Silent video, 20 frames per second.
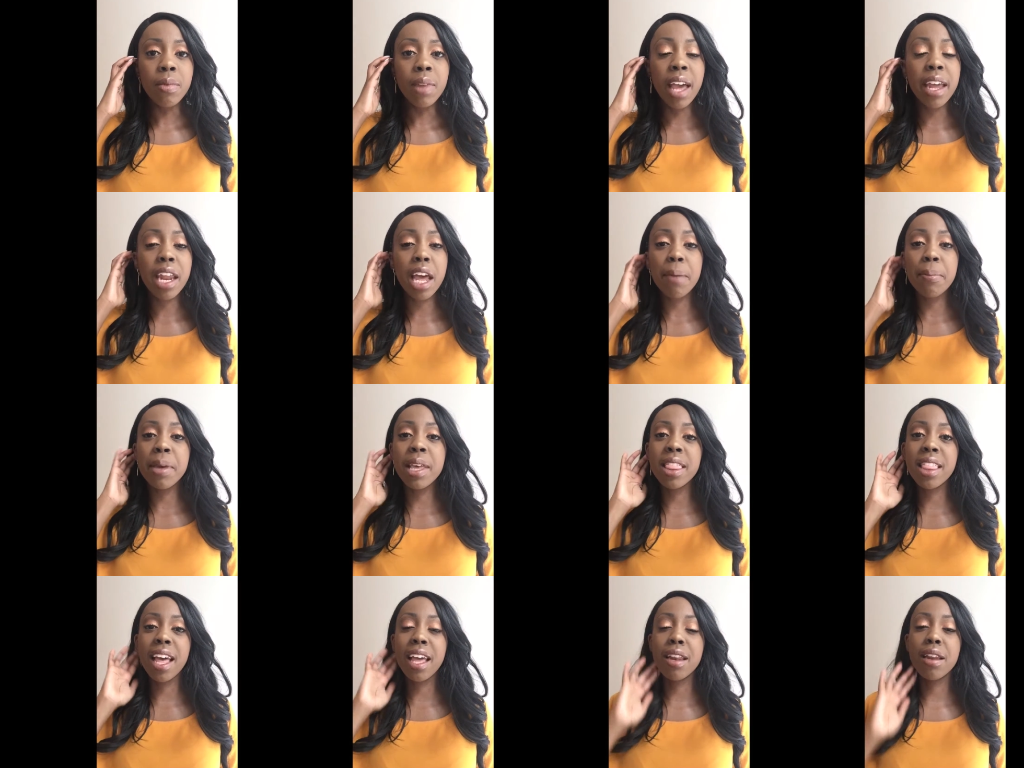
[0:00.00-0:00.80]
and I
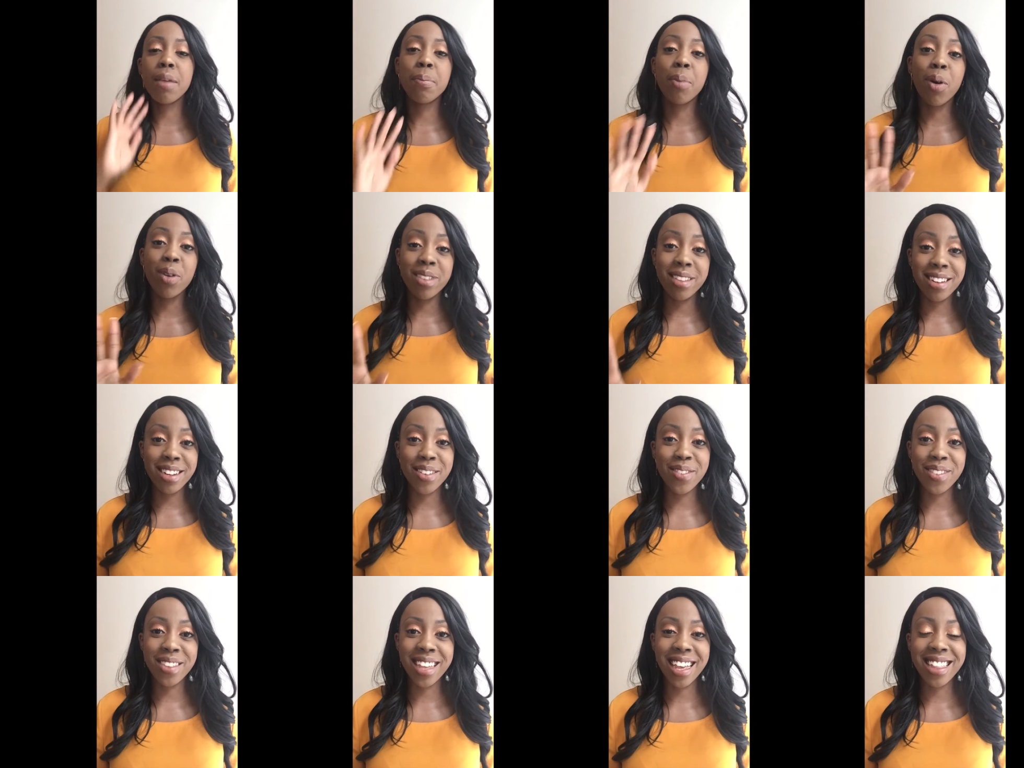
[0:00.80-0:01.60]
mean that in a
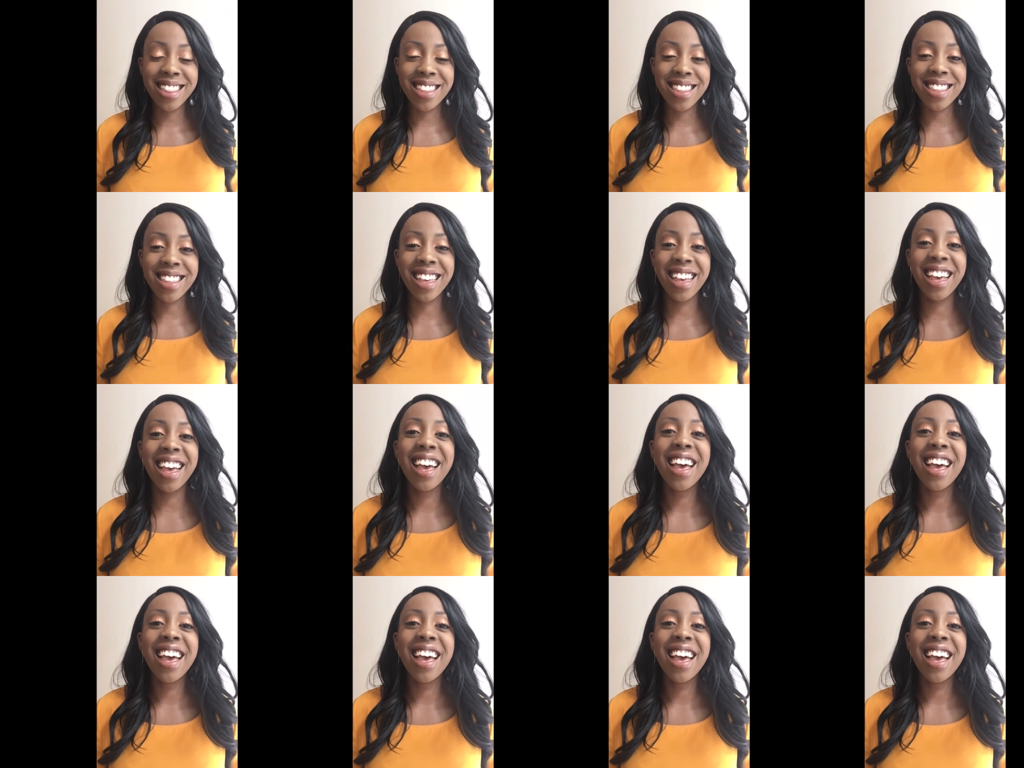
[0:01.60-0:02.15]
positive sense.